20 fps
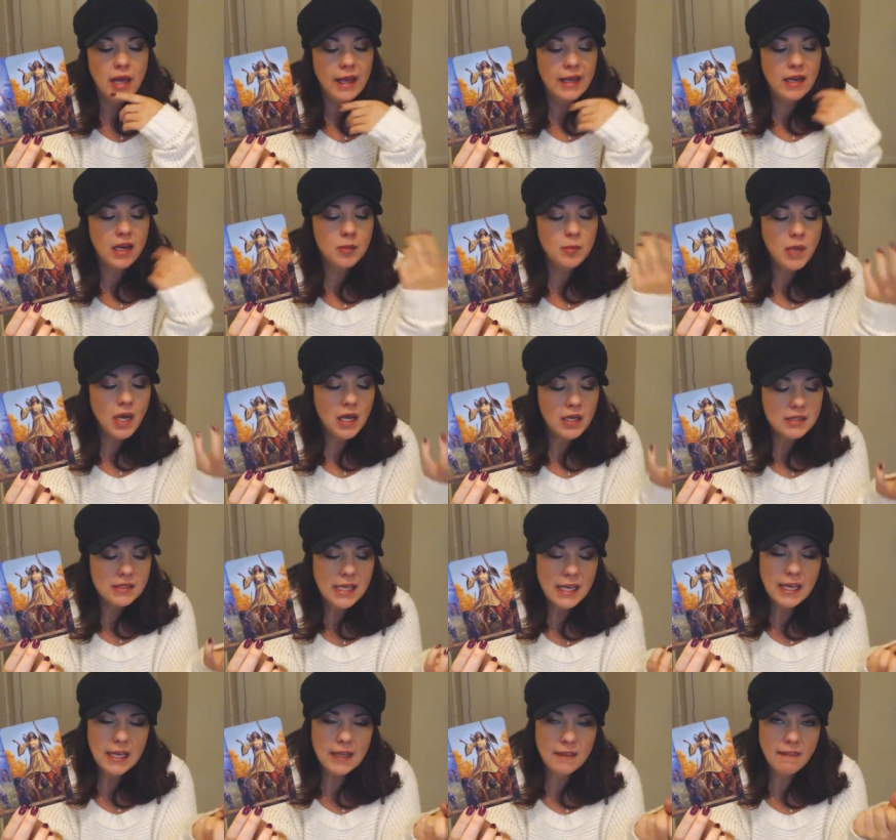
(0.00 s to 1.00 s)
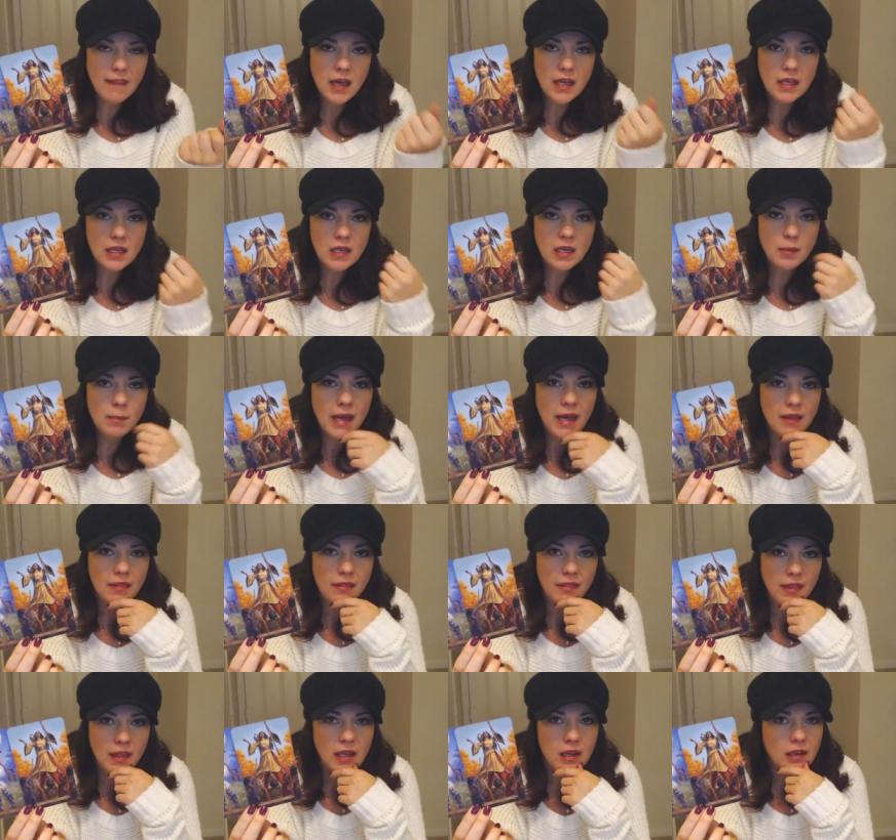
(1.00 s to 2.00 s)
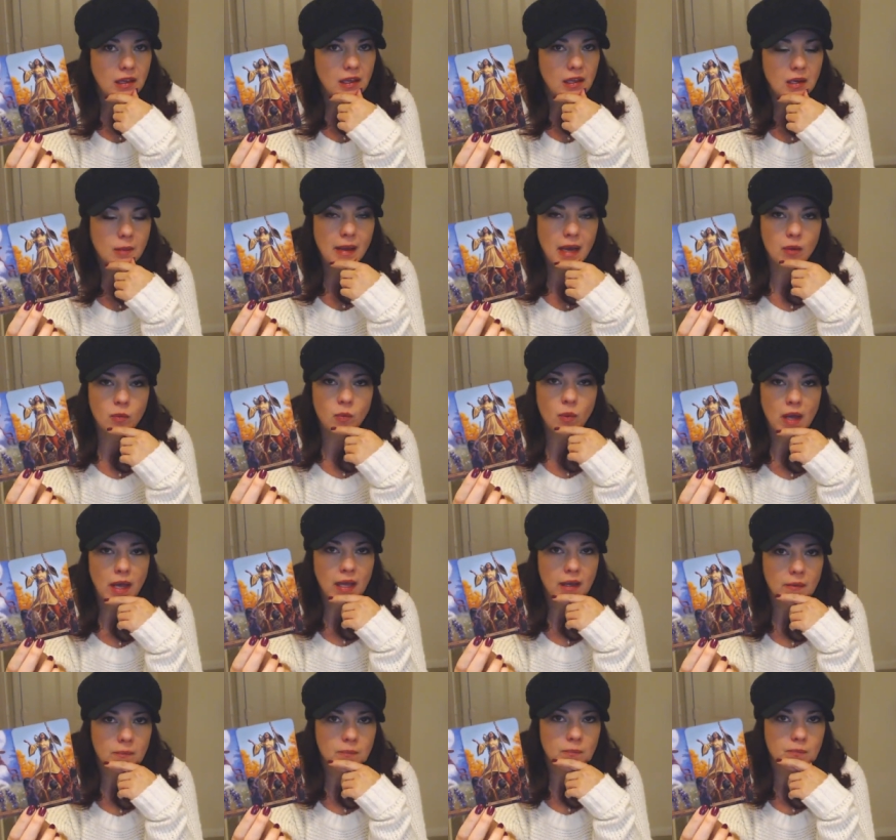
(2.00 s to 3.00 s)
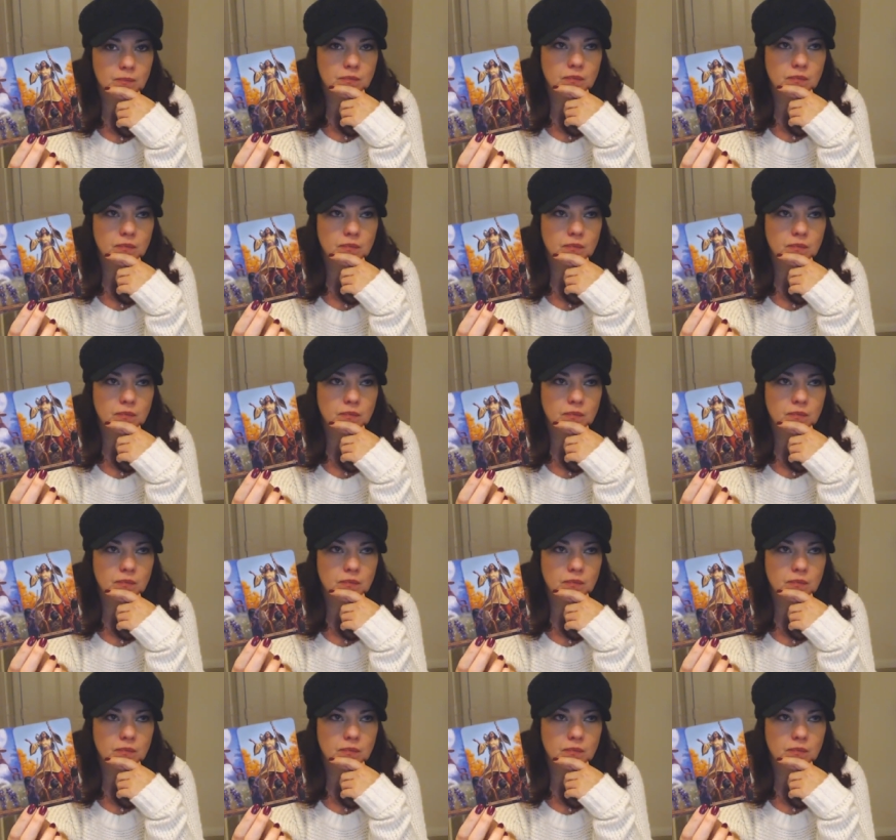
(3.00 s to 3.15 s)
and i'm not saying that in a bad thing in a bad way